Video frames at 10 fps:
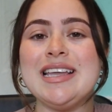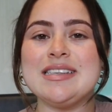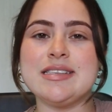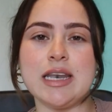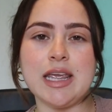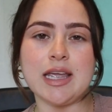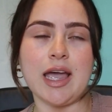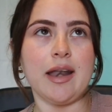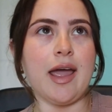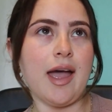sleek
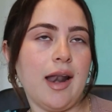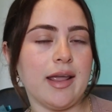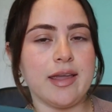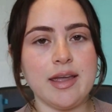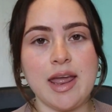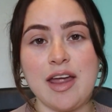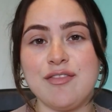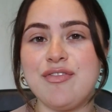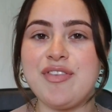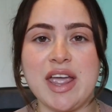and elegant
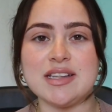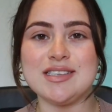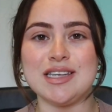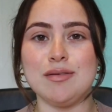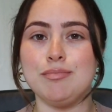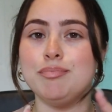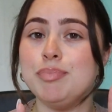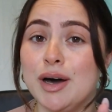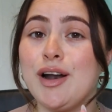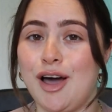and fancy,
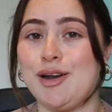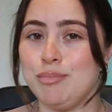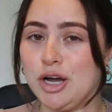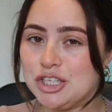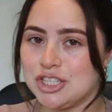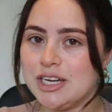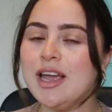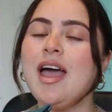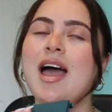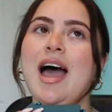but on a budget.
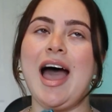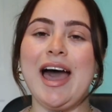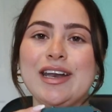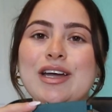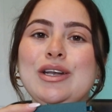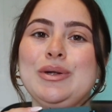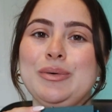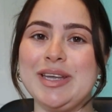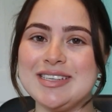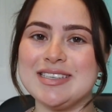Ana
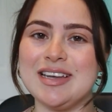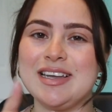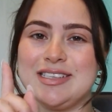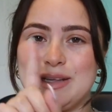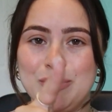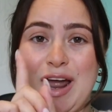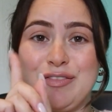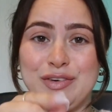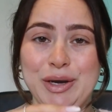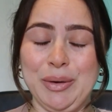Luisa is the
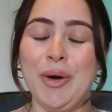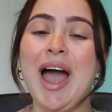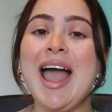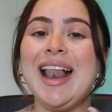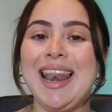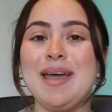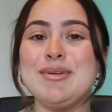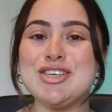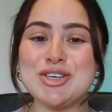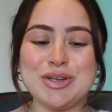brand for you. Let
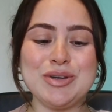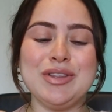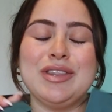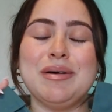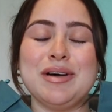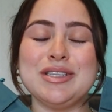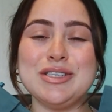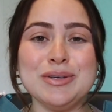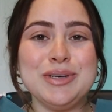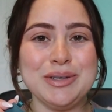me show you the
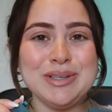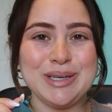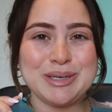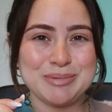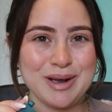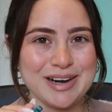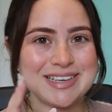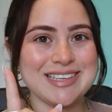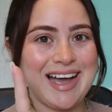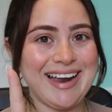2 new little
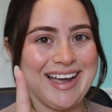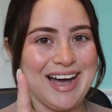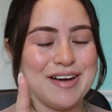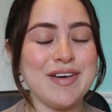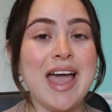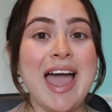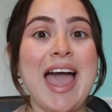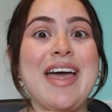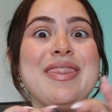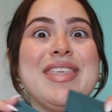products I have,
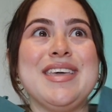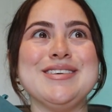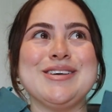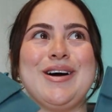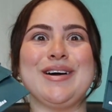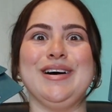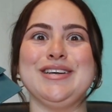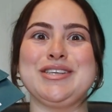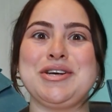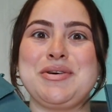and these are
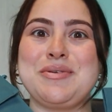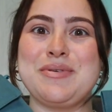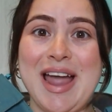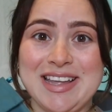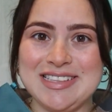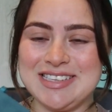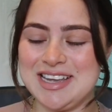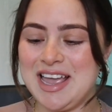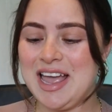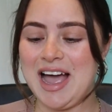a trend.
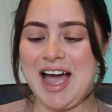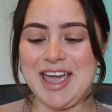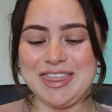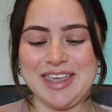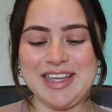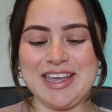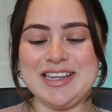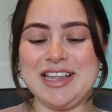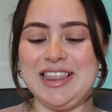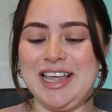I think
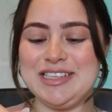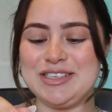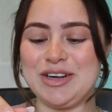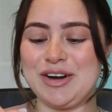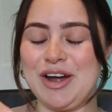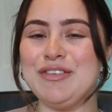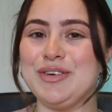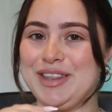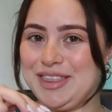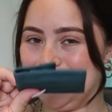let's start off
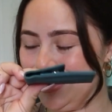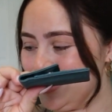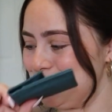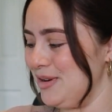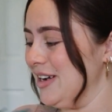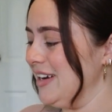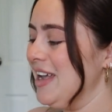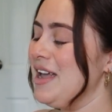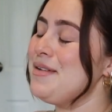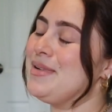with this one
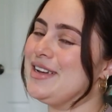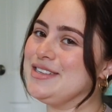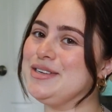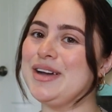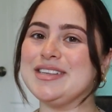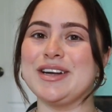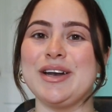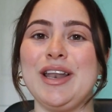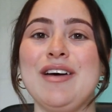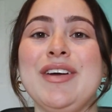because you guys are
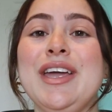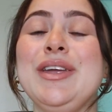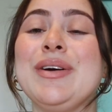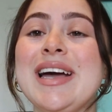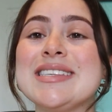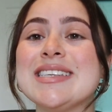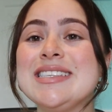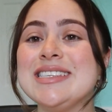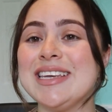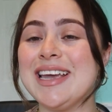gonna love it. You guys could
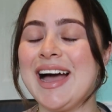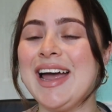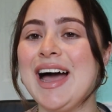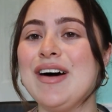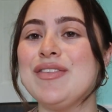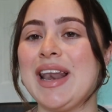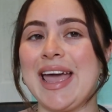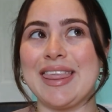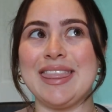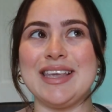see I have
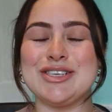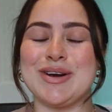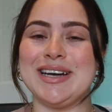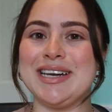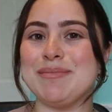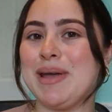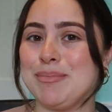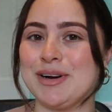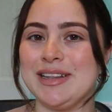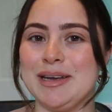like the trending
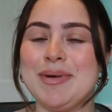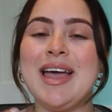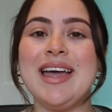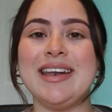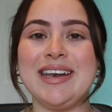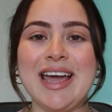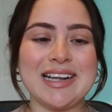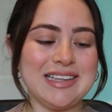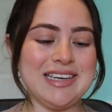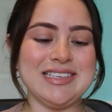paperclip
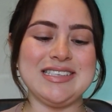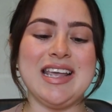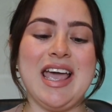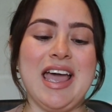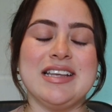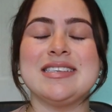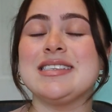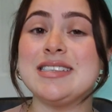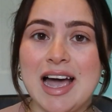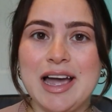necklace
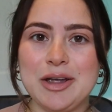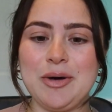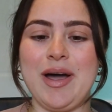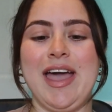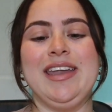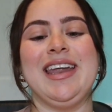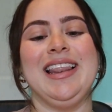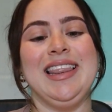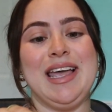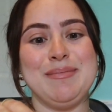style, and
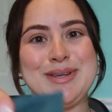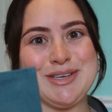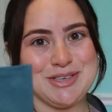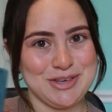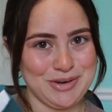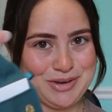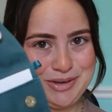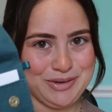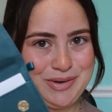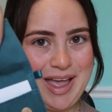let me show
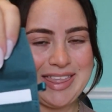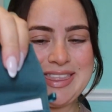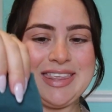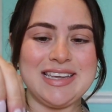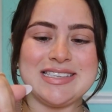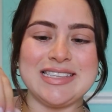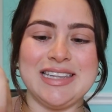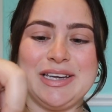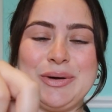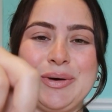you these
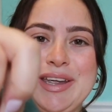little